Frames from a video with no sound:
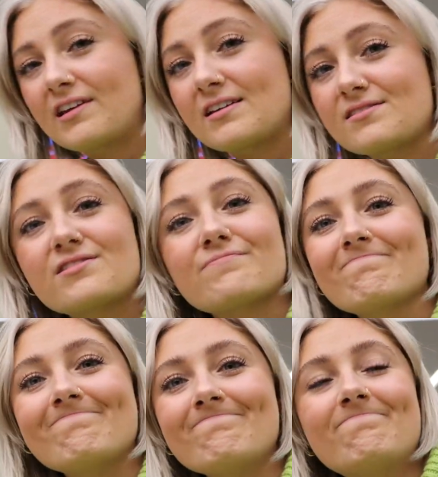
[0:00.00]
because
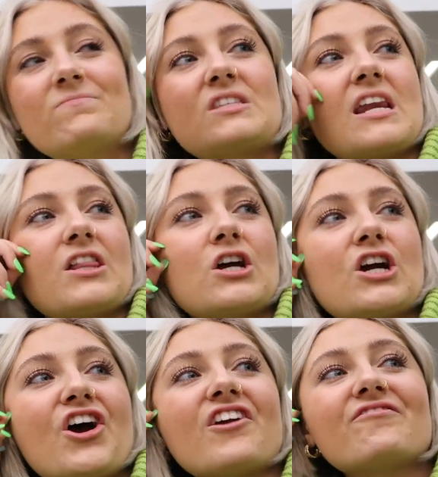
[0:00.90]
didn't look
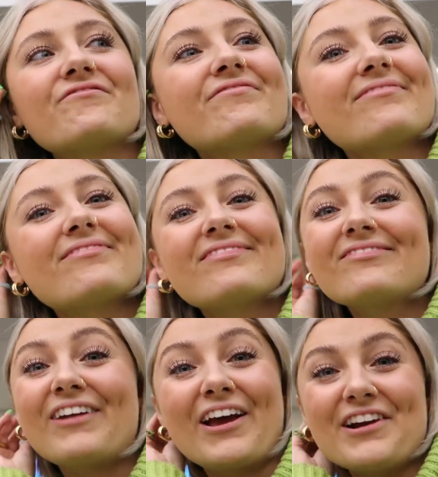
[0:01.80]
good,
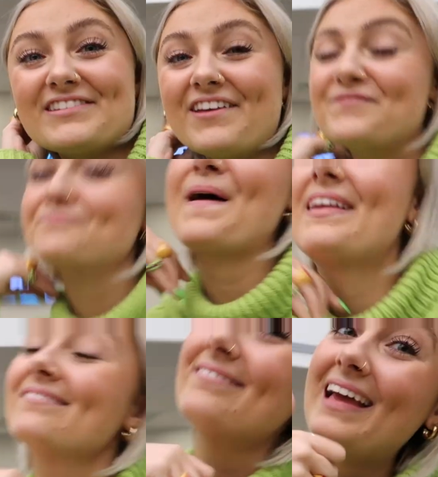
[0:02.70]
and I got a ten.
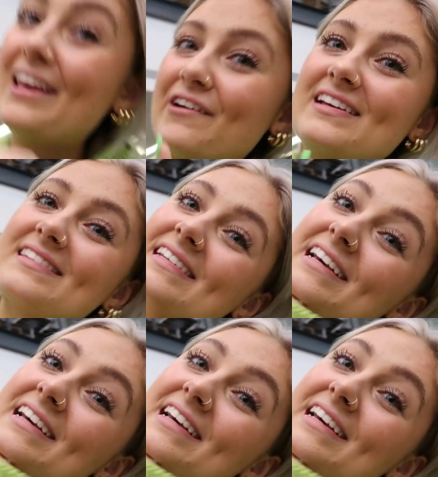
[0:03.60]
But anyways,